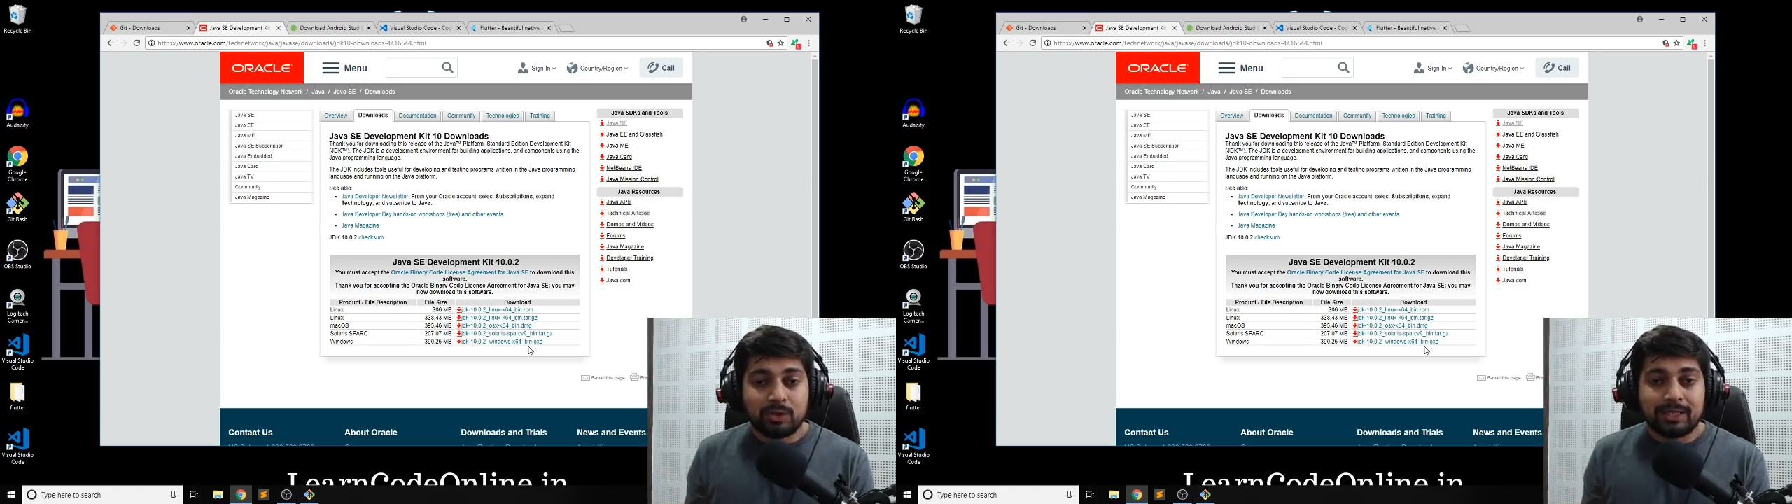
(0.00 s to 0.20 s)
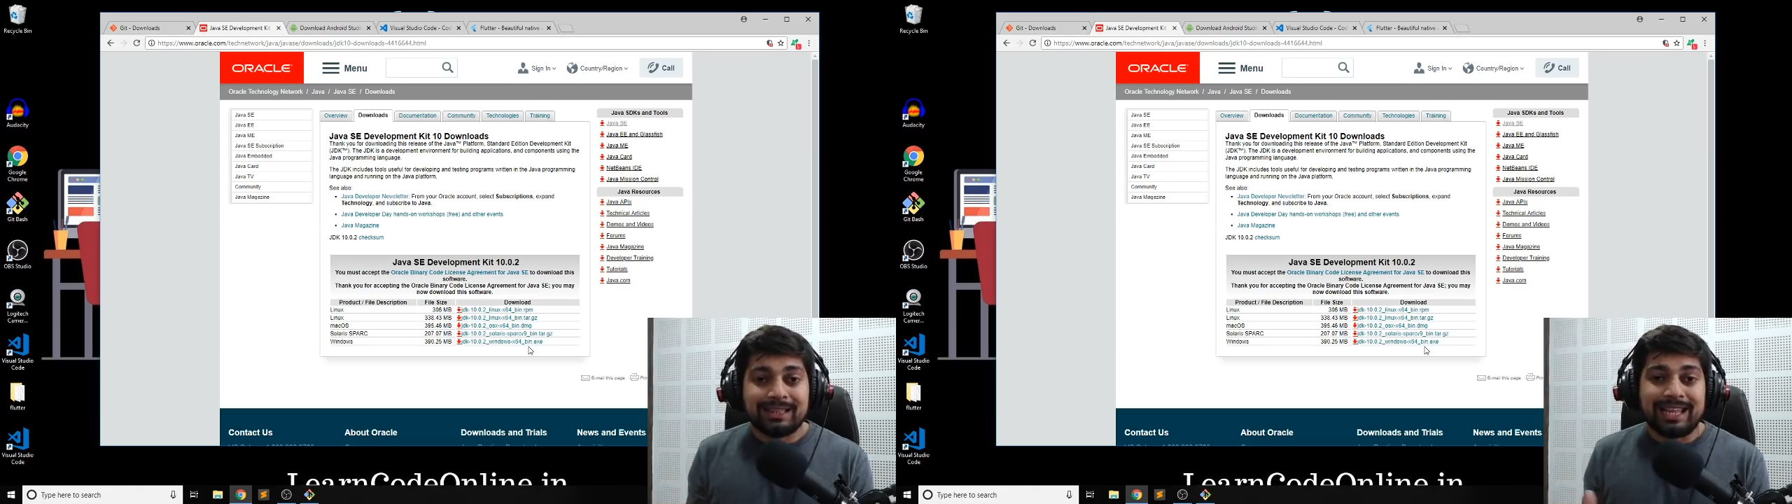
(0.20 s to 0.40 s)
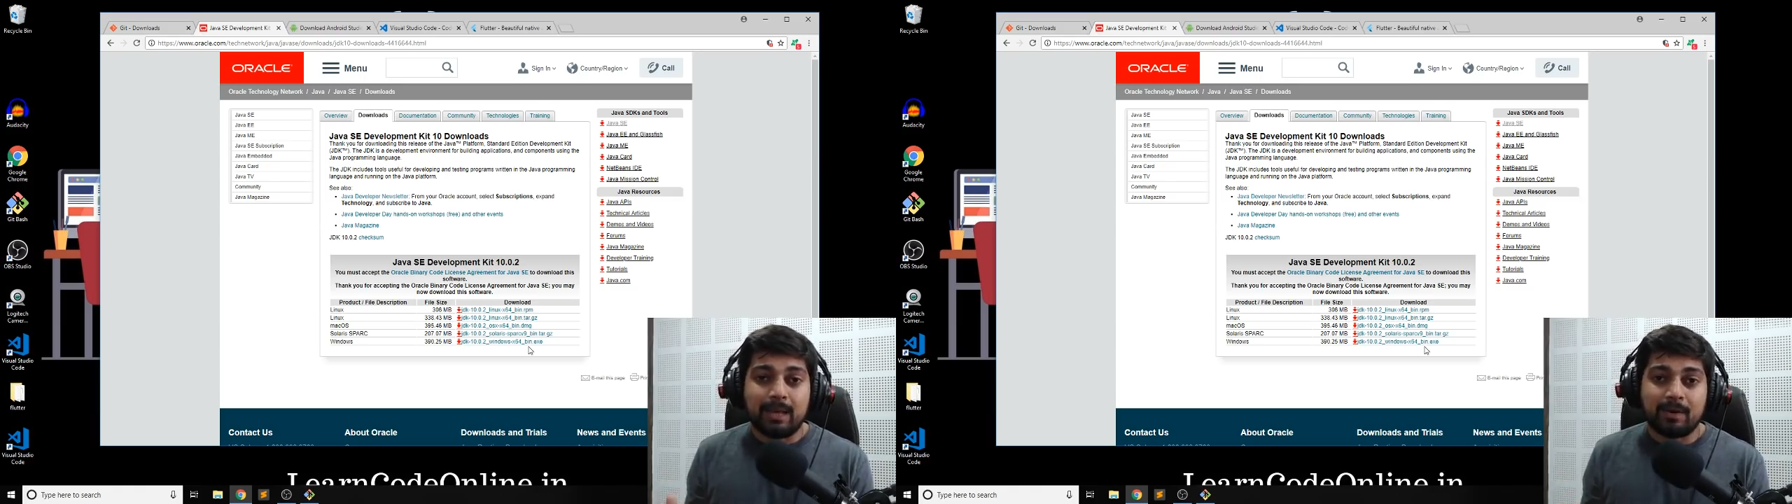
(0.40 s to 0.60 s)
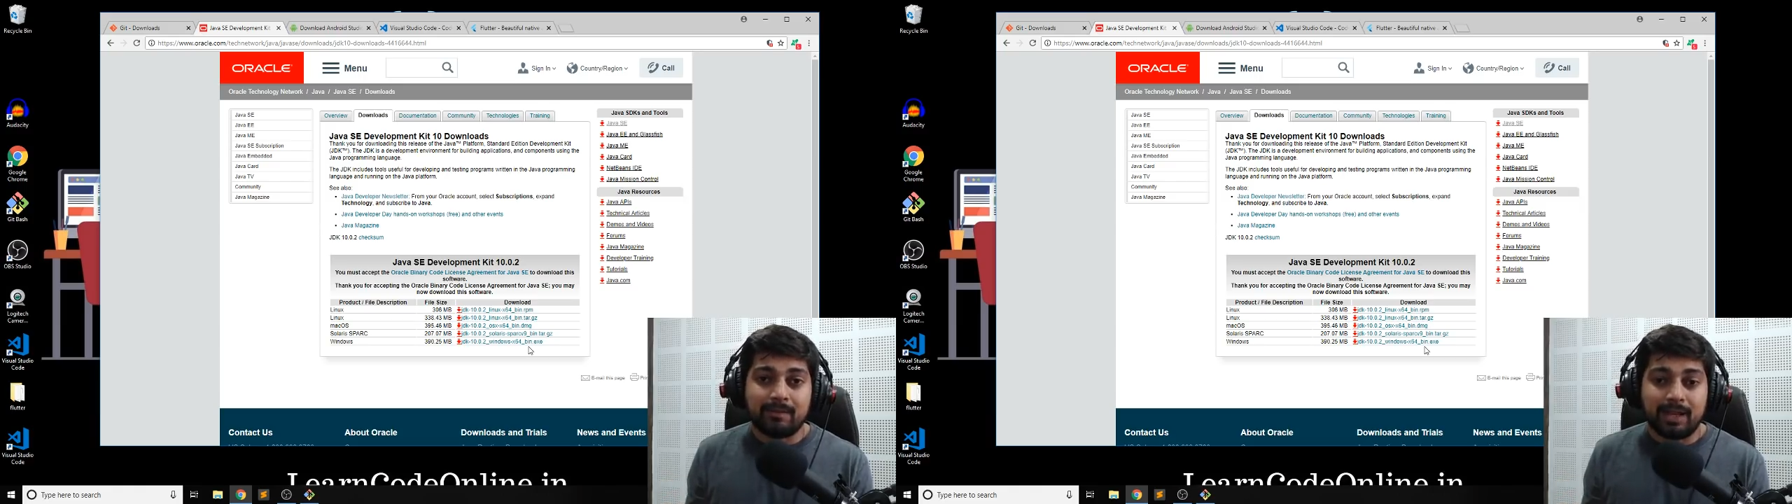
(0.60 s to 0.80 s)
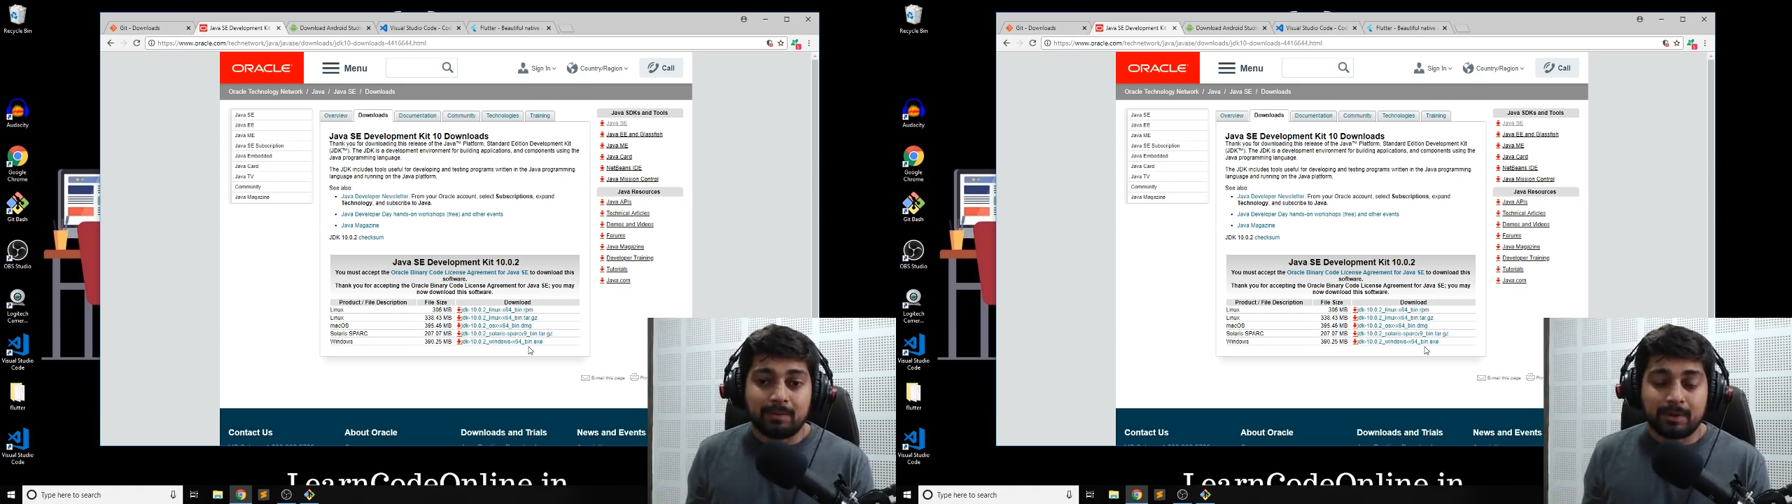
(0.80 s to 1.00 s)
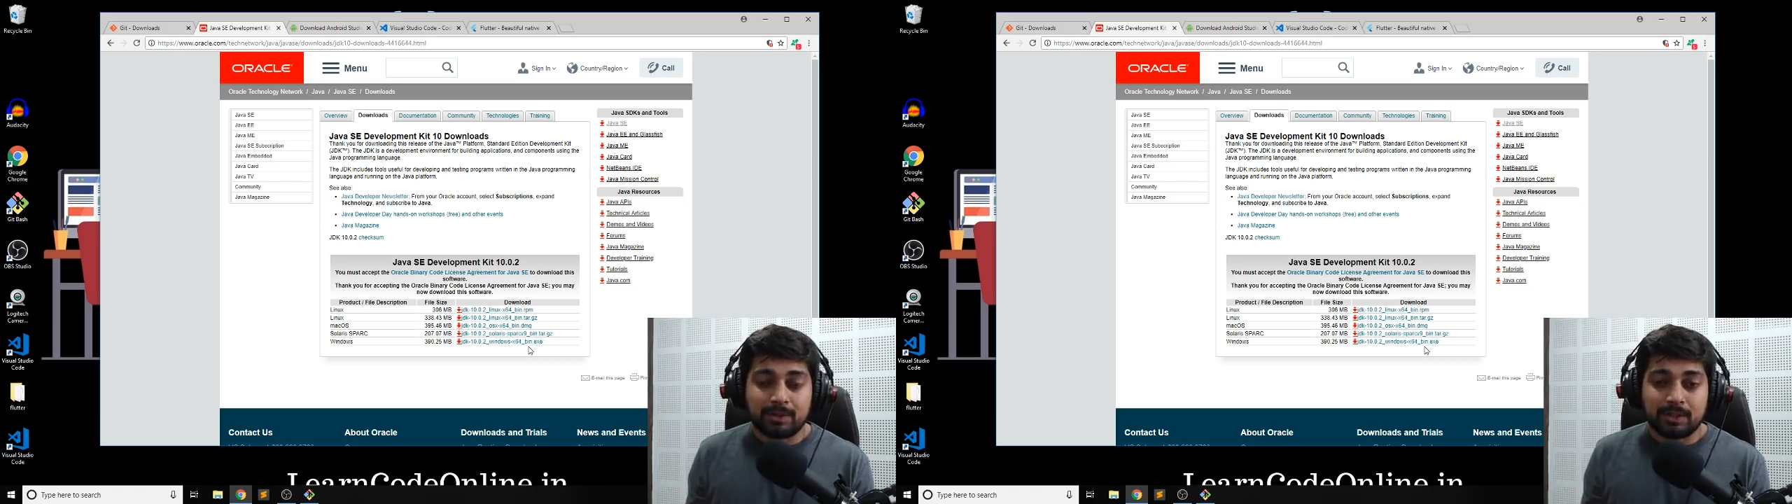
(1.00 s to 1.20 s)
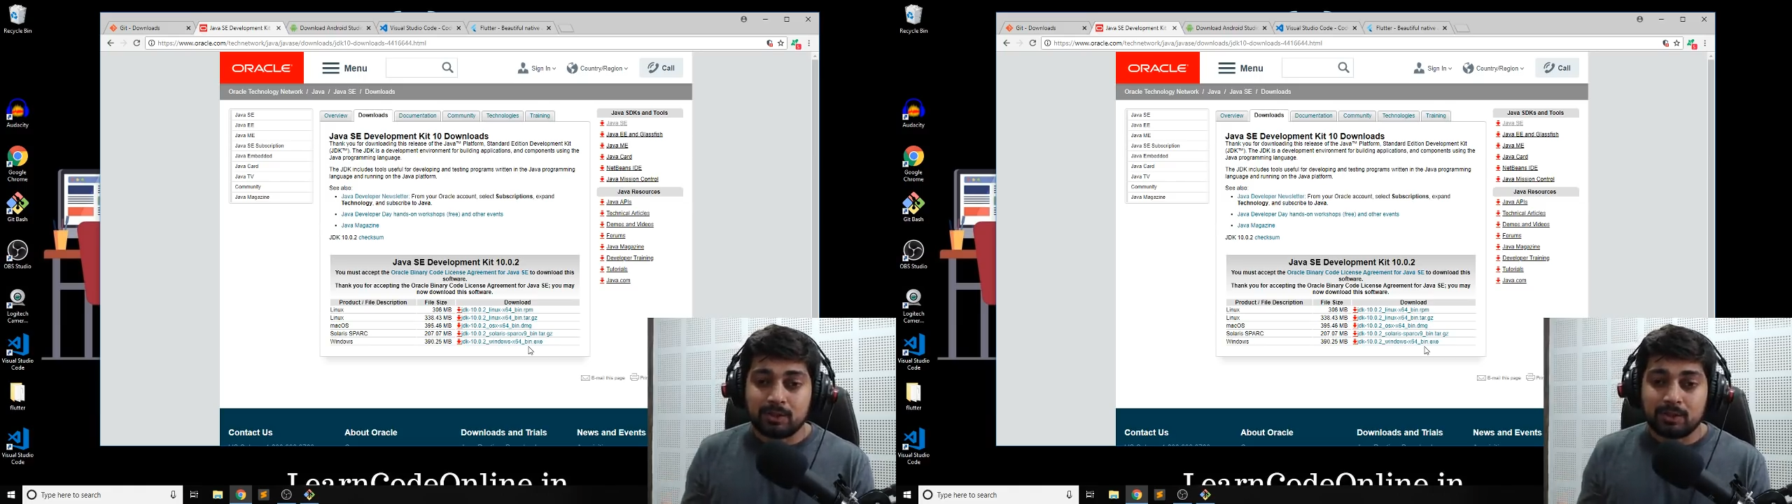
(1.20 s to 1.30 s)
the name of that person.